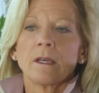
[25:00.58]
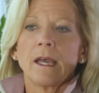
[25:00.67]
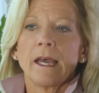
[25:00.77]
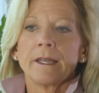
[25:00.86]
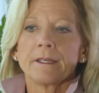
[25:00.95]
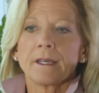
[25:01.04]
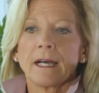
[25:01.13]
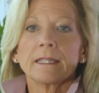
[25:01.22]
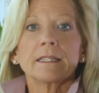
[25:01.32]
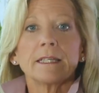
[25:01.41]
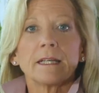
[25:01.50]
And I
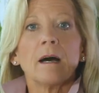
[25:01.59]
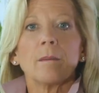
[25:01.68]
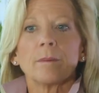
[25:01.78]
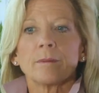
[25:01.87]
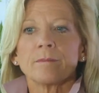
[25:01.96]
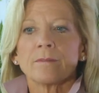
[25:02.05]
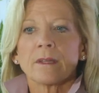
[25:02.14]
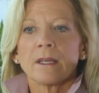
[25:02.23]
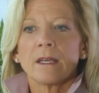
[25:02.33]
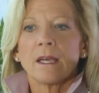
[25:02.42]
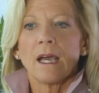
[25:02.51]
lit up.
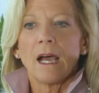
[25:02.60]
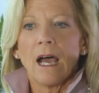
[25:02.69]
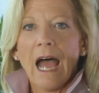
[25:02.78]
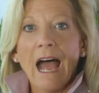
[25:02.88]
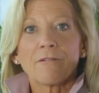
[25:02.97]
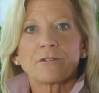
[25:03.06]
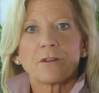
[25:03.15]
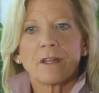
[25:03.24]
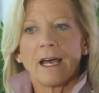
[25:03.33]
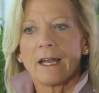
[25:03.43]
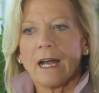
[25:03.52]
After
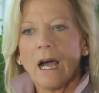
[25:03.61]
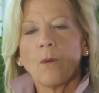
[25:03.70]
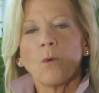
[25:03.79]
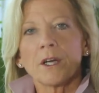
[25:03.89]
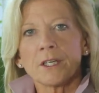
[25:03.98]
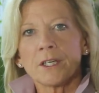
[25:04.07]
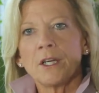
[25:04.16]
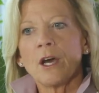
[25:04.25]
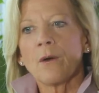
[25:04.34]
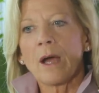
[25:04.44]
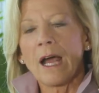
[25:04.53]
that, I wanted to
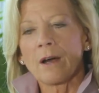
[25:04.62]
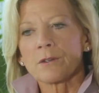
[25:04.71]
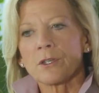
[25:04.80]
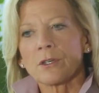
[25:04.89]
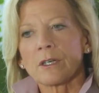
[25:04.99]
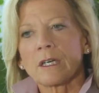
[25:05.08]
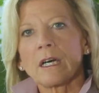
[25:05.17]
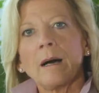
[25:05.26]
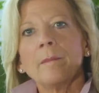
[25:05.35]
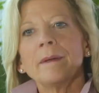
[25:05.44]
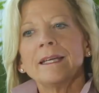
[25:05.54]
know how to
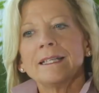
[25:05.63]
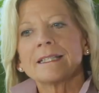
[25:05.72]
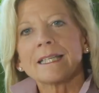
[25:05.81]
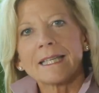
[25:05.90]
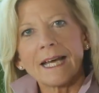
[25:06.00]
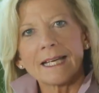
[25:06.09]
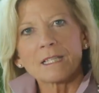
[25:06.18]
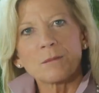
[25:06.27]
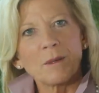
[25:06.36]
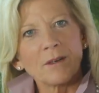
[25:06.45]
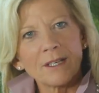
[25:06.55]
come into that
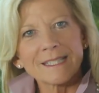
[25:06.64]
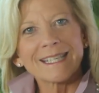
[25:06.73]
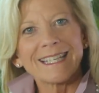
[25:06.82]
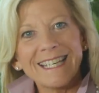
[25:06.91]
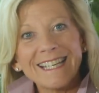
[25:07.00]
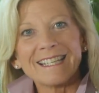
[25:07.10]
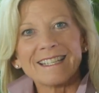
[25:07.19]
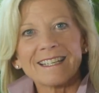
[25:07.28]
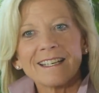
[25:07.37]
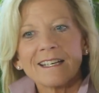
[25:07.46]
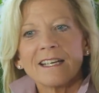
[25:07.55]
experience again.
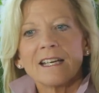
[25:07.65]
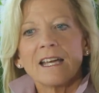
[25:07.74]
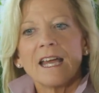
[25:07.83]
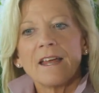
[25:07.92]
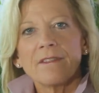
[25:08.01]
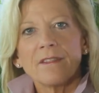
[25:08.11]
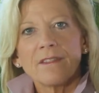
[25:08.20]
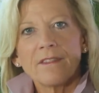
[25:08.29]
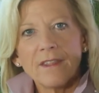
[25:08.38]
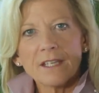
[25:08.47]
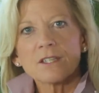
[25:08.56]
And
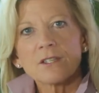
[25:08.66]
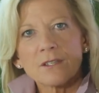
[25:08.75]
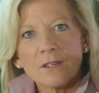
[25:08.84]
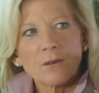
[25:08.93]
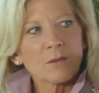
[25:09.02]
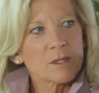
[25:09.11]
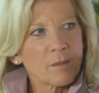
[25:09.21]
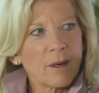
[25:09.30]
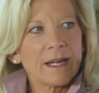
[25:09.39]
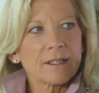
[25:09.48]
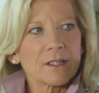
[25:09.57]
this was a
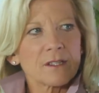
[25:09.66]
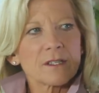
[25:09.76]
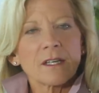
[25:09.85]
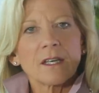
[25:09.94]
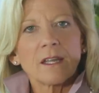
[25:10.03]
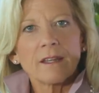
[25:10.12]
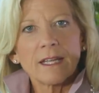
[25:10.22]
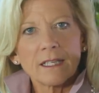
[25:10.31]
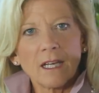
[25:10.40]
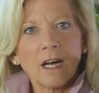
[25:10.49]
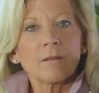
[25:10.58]
practice
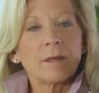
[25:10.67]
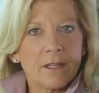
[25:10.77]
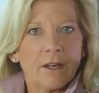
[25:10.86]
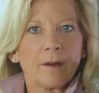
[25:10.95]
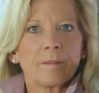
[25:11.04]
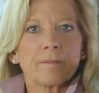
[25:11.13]
that got me there.